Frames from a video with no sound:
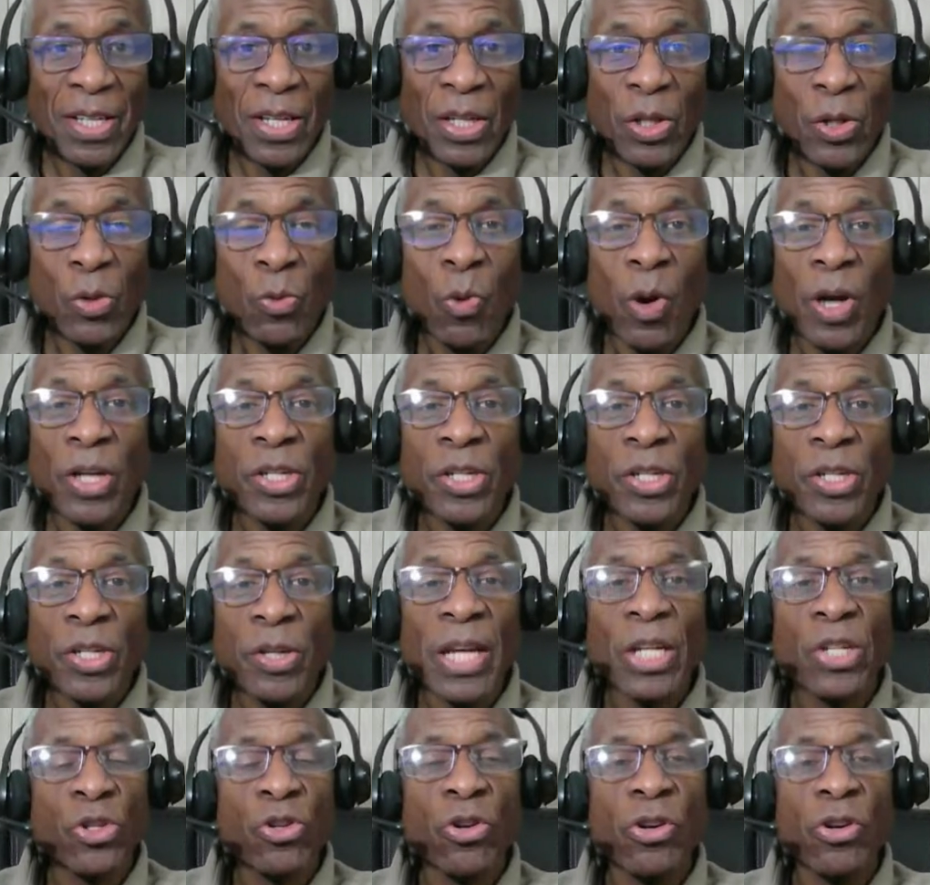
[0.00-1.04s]
You want to
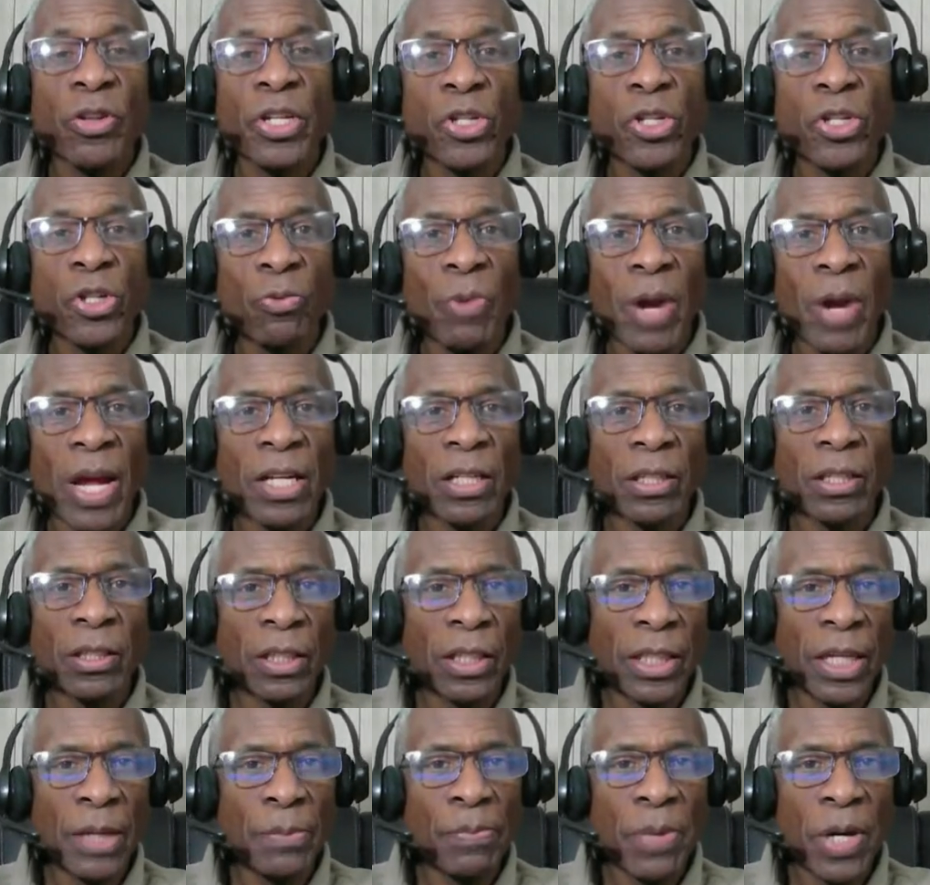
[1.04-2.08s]
make sure that you're
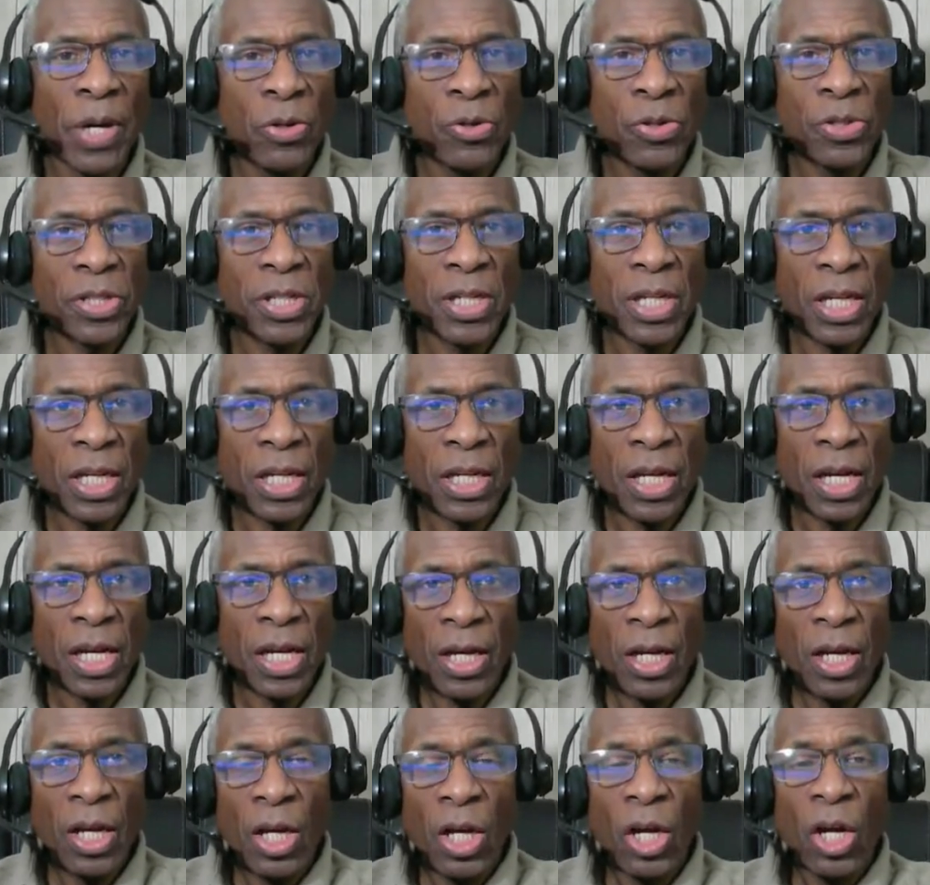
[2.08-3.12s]
regularly posting
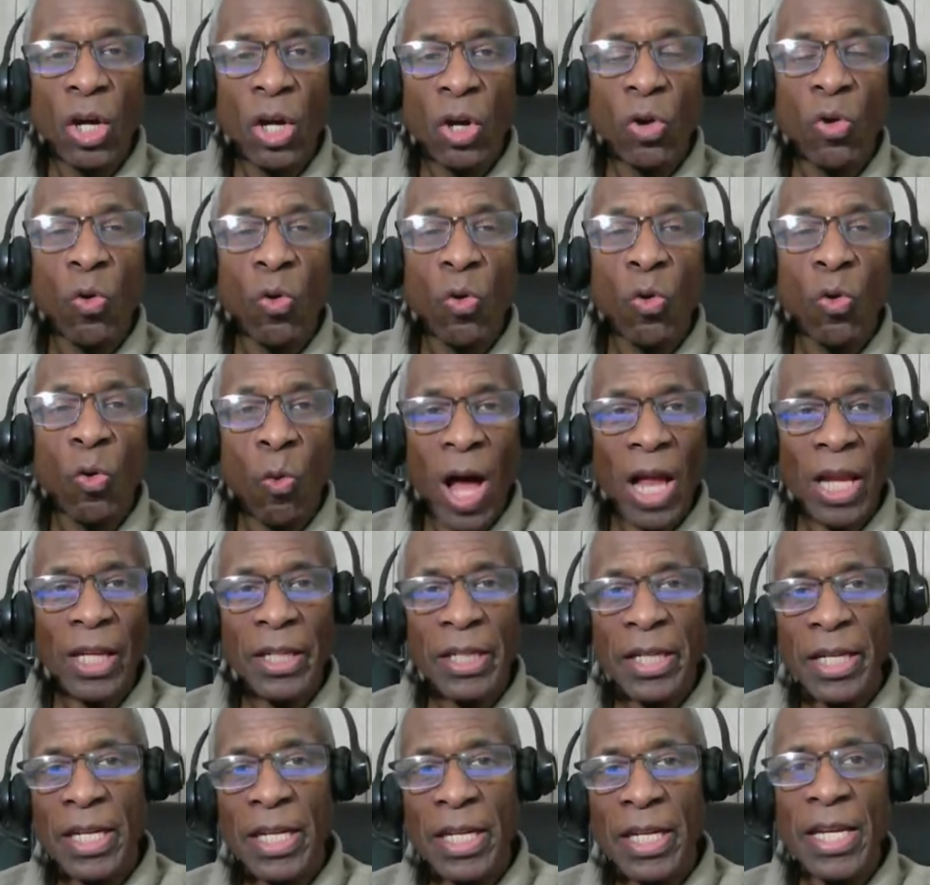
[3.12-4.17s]

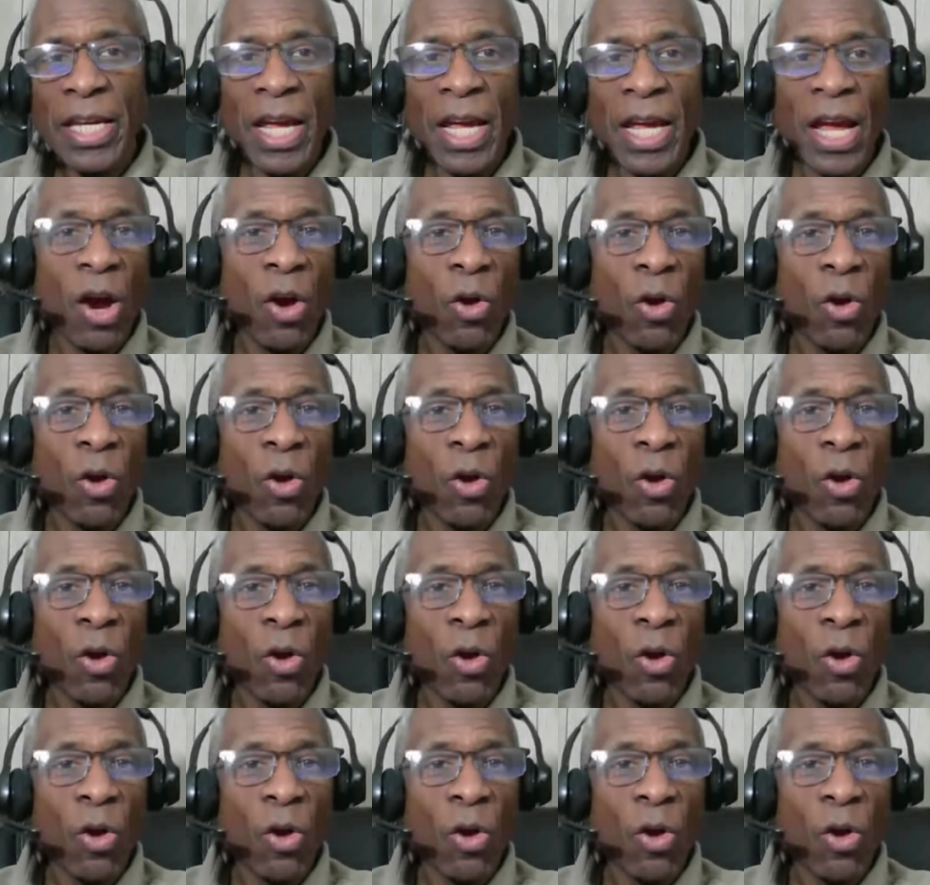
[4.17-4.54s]
quality,